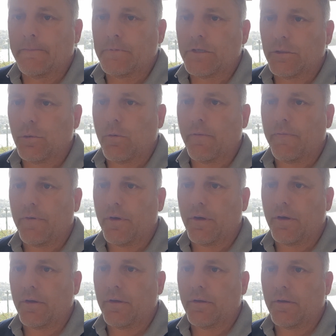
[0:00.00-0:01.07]
to look
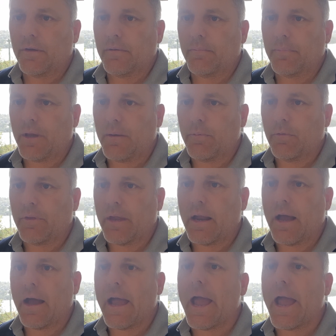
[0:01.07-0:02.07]
for people that are